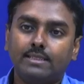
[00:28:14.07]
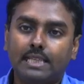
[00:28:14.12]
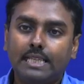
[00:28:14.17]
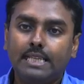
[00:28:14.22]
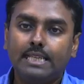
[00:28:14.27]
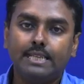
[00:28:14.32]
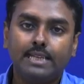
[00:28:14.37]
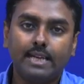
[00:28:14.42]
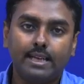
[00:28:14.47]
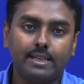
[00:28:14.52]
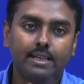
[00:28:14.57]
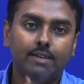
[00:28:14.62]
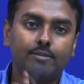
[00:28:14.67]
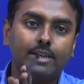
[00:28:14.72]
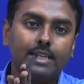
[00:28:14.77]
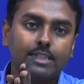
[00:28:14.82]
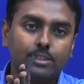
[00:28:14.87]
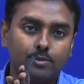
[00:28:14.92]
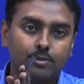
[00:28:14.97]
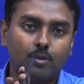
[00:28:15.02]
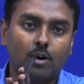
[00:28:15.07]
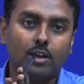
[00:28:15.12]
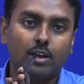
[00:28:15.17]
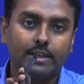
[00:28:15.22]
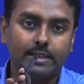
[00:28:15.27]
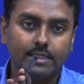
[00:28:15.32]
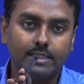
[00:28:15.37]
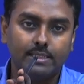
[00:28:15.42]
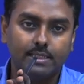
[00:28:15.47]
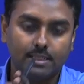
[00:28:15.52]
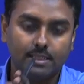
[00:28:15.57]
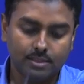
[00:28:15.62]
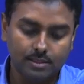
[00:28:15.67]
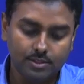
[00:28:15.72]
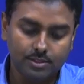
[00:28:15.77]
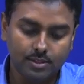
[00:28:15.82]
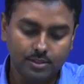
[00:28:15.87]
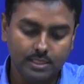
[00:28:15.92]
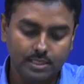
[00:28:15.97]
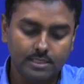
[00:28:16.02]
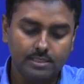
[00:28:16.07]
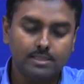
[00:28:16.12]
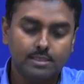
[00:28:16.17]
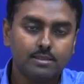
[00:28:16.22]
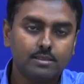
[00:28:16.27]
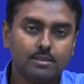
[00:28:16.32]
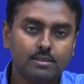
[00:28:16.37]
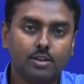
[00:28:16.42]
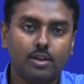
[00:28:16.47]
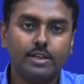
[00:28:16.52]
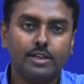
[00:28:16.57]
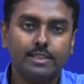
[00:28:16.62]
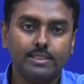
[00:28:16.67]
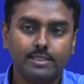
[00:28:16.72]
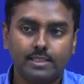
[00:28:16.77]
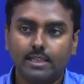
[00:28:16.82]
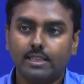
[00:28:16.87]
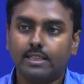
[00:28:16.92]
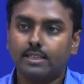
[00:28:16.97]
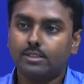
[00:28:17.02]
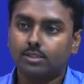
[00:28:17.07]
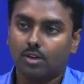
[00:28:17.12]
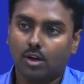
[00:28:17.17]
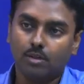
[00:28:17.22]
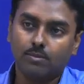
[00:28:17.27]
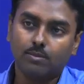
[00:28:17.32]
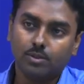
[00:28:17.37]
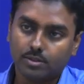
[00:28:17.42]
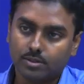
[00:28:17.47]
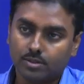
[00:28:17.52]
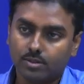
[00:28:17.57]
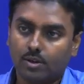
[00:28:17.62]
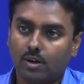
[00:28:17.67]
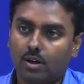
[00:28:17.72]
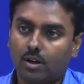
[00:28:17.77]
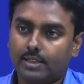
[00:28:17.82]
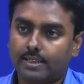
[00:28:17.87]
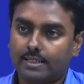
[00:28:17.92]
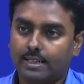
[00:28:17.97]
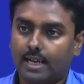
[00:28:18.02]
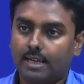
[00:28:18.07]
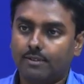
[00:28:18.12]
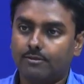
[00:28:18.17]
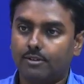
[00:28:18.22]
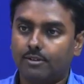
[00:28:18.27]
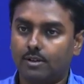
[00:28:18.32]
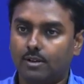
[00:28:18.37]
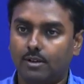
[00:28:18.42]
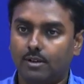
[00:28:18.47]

linear in a very small region. So, this condition is almost all the time